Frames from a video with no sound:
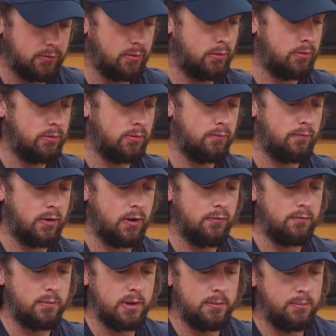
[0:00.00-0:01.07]
going to
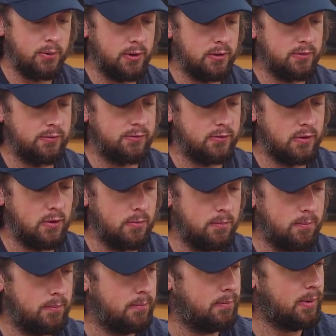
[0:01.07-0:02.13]
involve me putting the scope